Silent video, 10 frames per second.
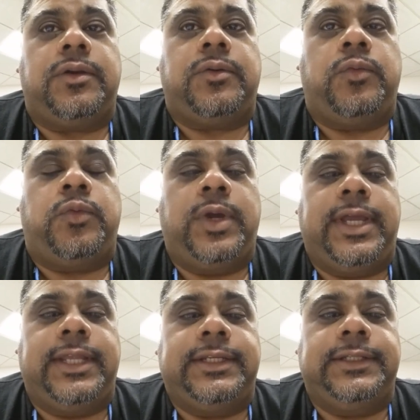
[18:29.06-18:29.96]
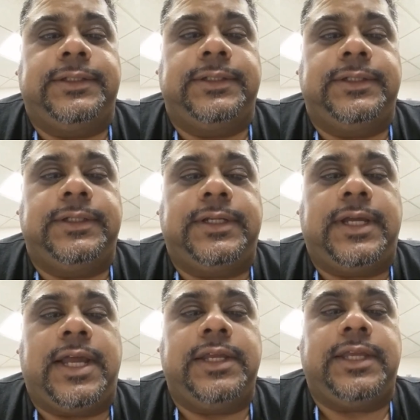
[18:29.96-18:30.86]
When
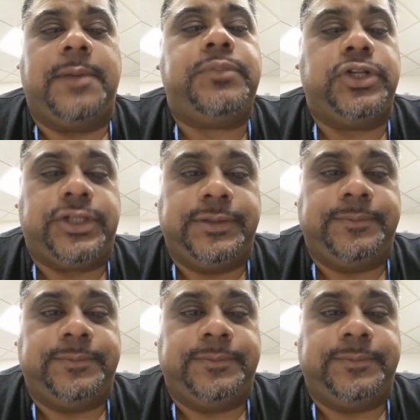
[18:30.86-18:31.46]
I kept pushing,